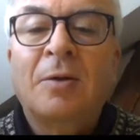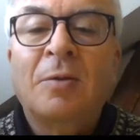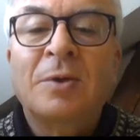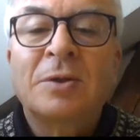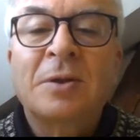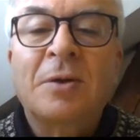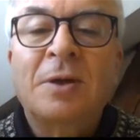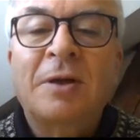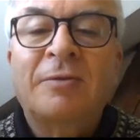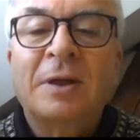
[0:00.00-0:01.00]
almost no
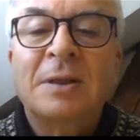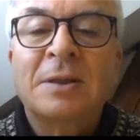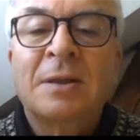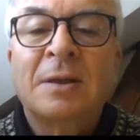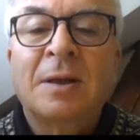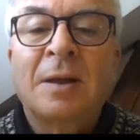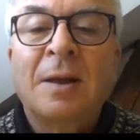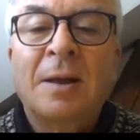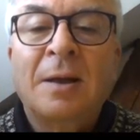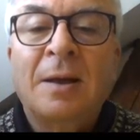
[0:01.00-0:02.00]
difference
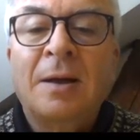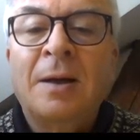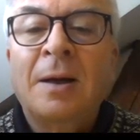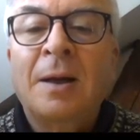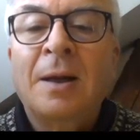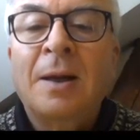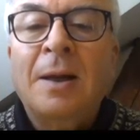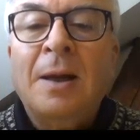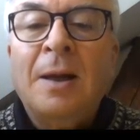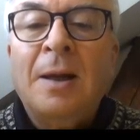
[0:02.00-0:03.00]
here.
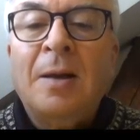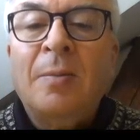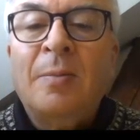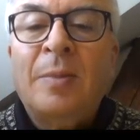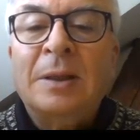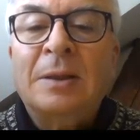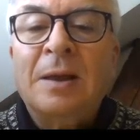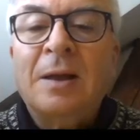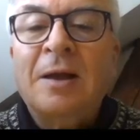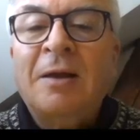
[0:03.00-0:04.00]
But
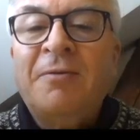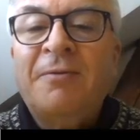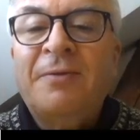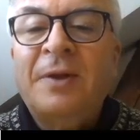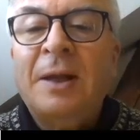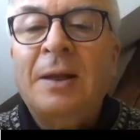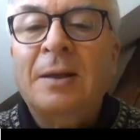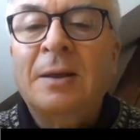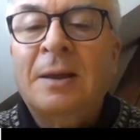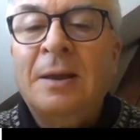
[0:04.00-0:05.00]
if
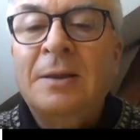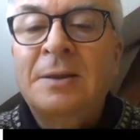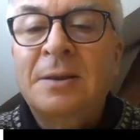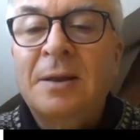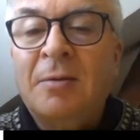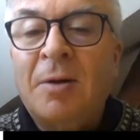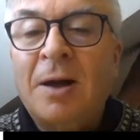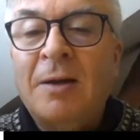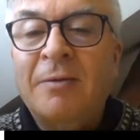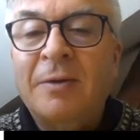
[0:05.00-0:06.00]
the kids
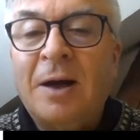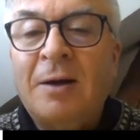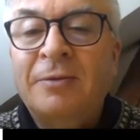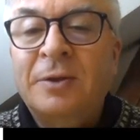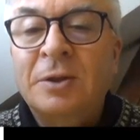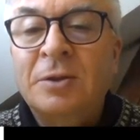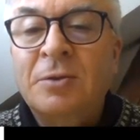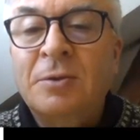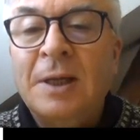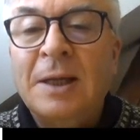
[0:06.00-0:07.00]
arrive after
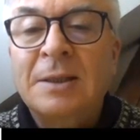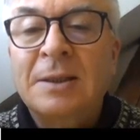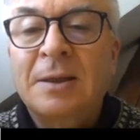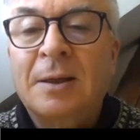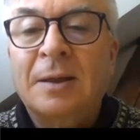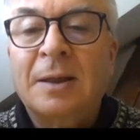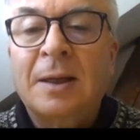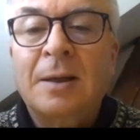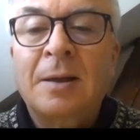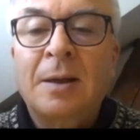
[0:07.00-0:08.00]
school has
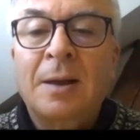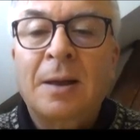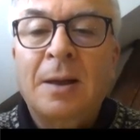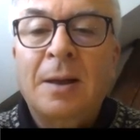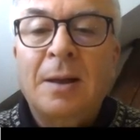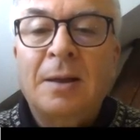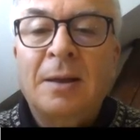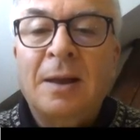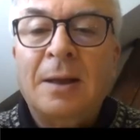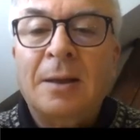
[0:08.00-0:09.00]
started,
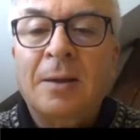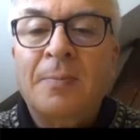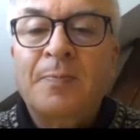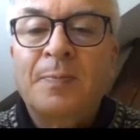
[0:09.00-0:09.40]
then